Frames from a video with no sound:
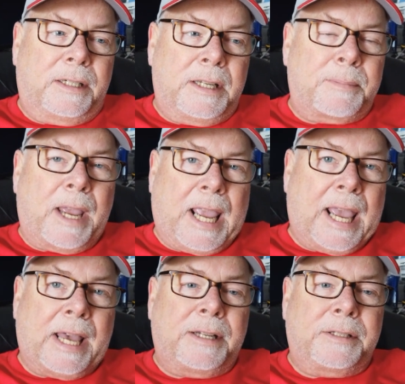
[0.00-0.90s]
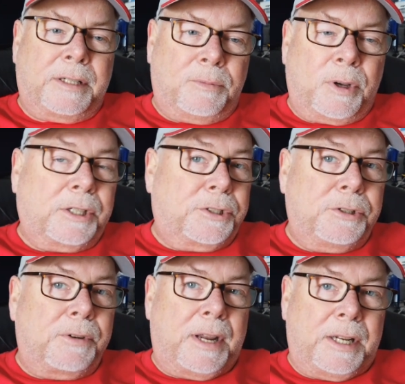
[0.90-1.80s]
in my hand and one or
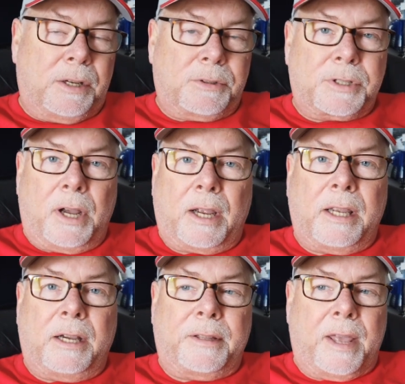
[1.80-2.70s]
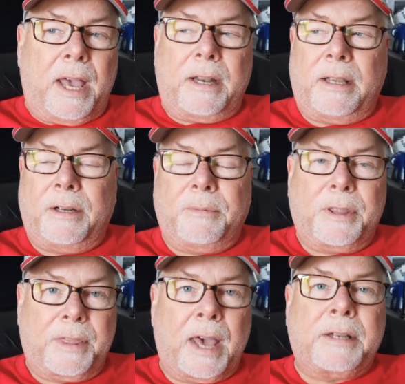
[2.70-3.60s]
two radios talking on that. And
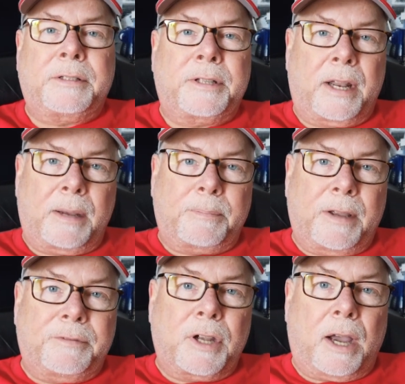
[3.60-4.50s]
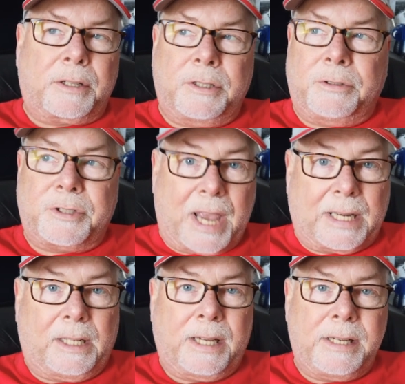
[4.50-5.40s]
with that setup, I've talked to
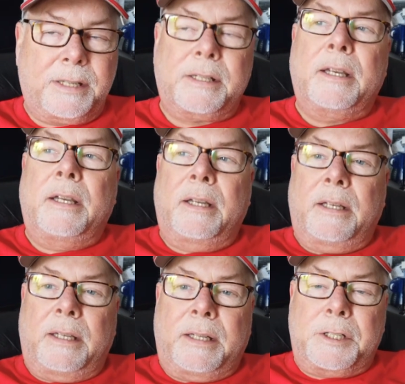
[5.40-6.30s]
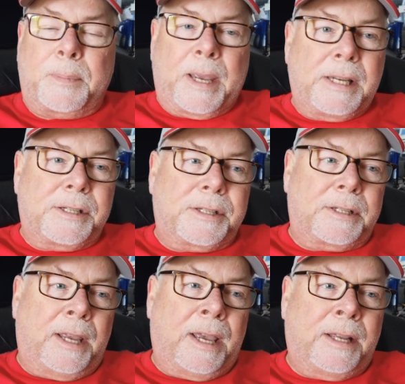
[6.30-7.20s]
satellites in
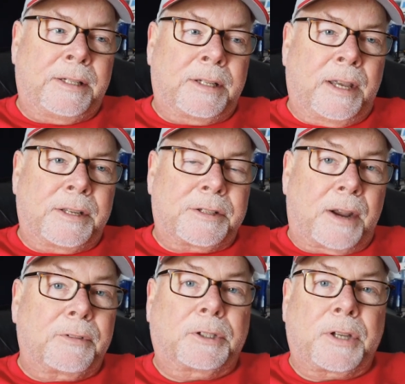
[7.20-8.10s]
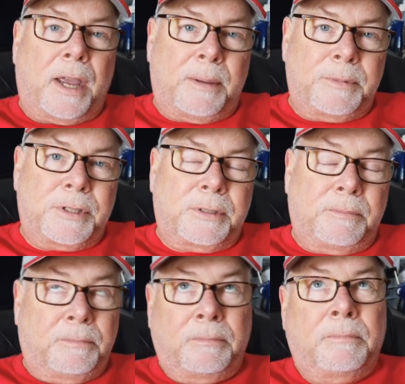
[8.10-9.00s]
space, and several times,
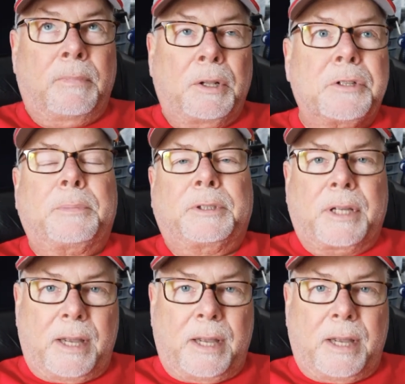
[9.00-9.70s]
multiple